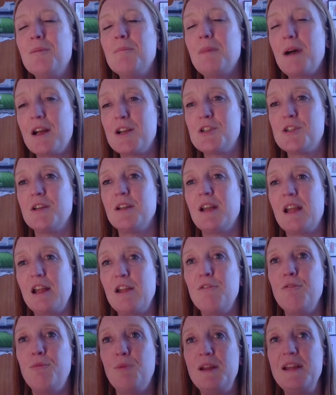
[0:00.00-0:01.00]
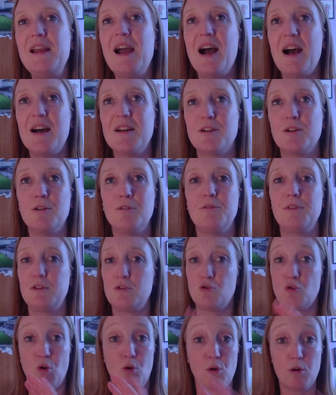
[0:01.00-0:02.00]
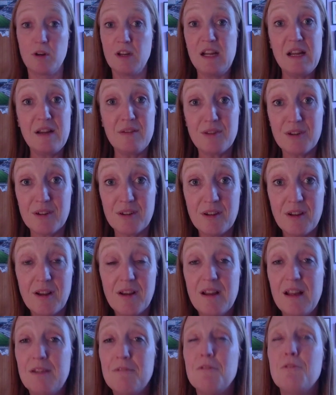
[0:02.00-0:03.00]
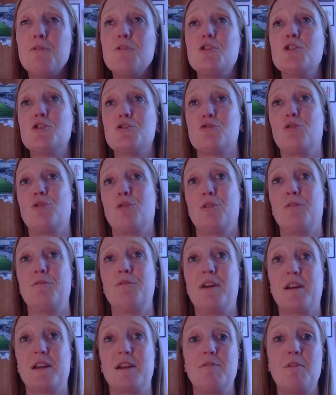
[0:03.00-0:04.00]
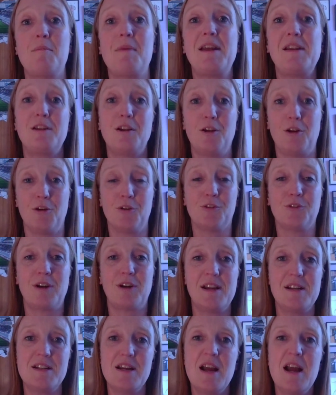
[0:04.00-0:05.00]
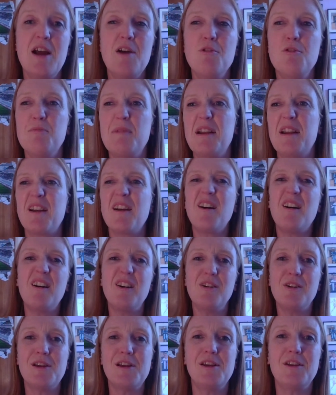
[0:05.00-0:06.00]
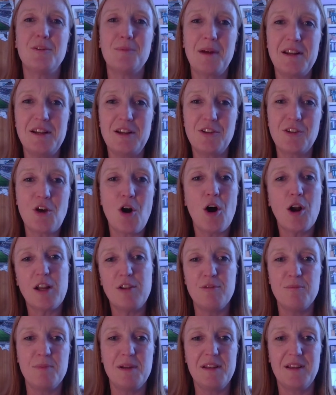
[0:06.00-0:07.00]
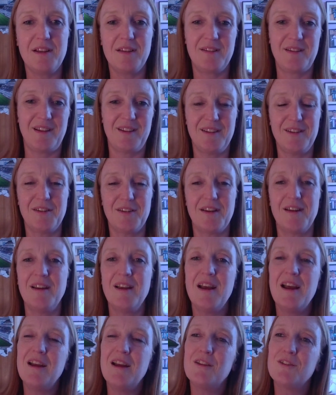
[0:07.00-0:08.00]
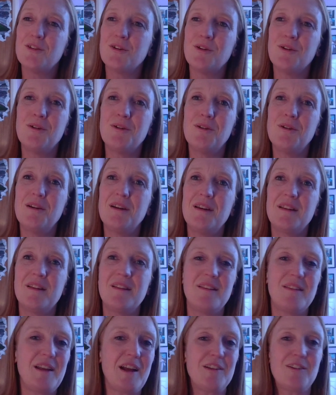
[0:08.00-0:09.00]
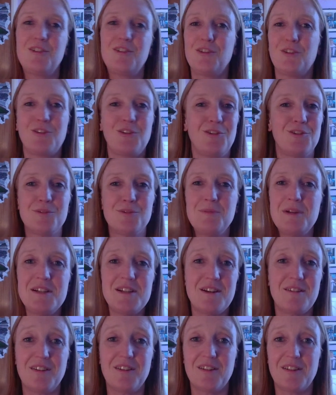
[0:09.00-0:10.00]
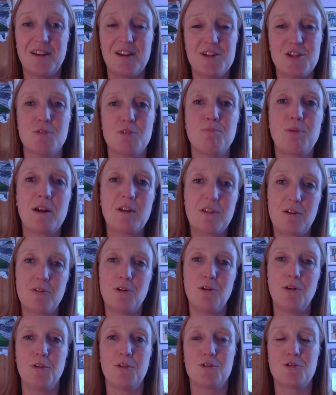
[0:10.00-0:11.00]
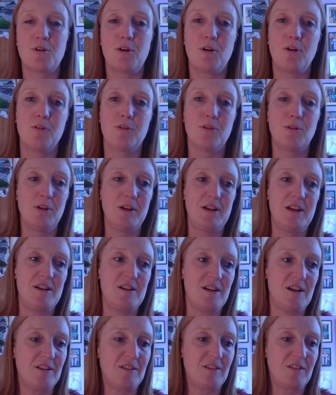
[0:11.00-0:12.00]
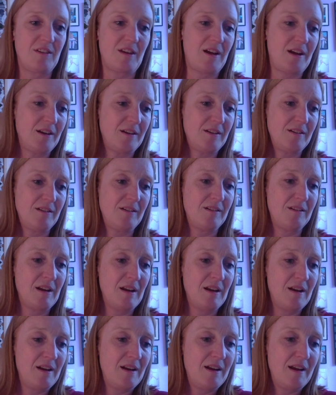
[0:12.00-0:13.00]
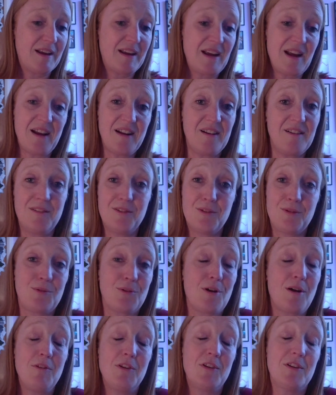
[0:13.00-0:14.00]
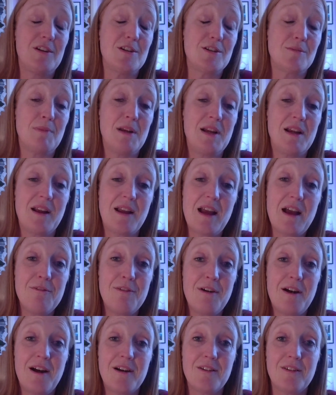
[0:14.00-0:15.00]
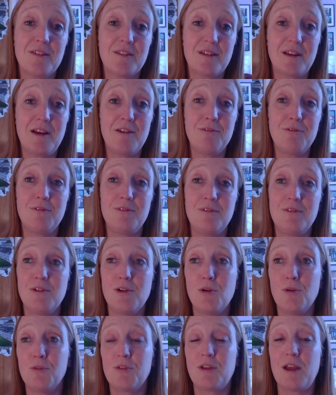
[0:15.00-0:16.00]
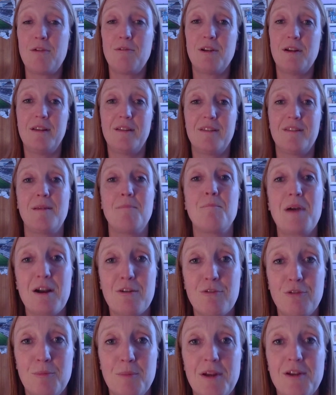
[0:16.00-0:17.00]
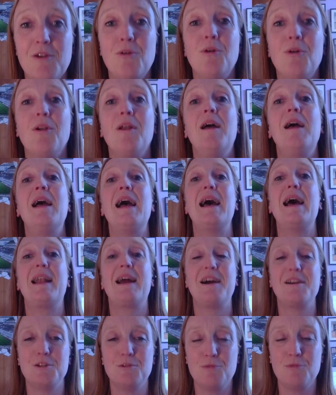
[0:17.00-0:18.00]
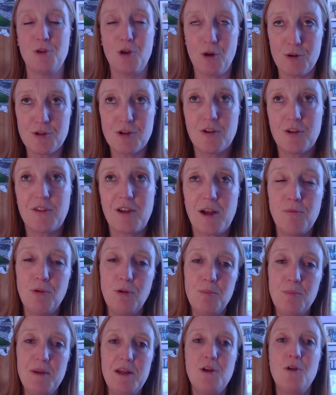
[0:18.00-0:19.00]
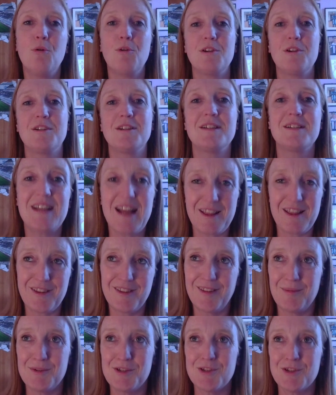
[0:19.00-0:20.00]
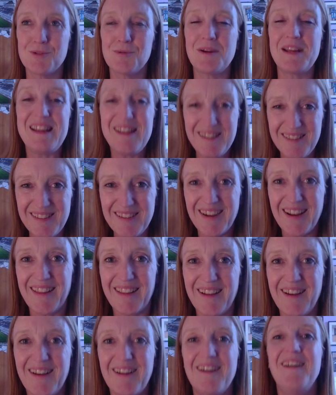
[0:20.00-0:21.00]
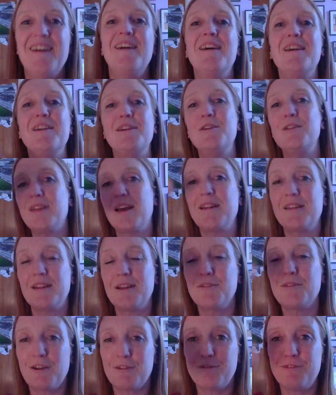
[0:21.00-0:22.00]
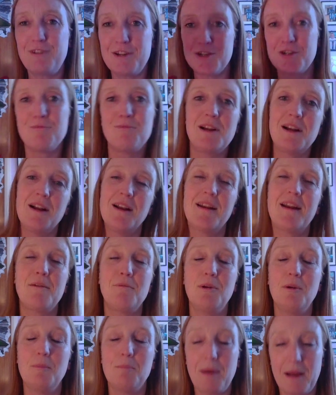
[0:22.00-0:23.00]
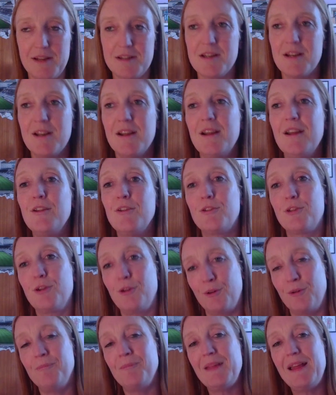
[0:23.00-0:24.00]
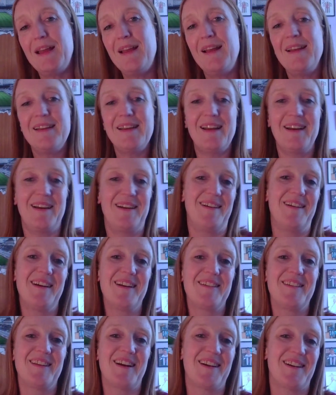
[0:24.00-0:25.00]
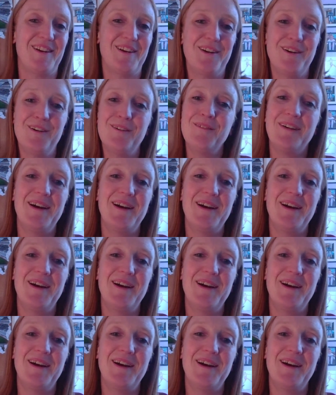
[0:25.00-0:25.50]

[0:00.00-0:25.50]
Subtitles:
imagine if we had drawn even if we're just drawn, in fact, never mind a loss, right? We'd be like, oh, look, he is man, he can't even beat this, that, and the other. So that's just social media, isn't it? It just brings out all the trolls, all the idiots. And again, this is a conversation me and Kev had, because Kev knows how to step back from it and all, and I do not, because I will be goaded to death, because I'm just so easy like that. You send out that fishing reel and I will bite. So, yeah, exactly, girl.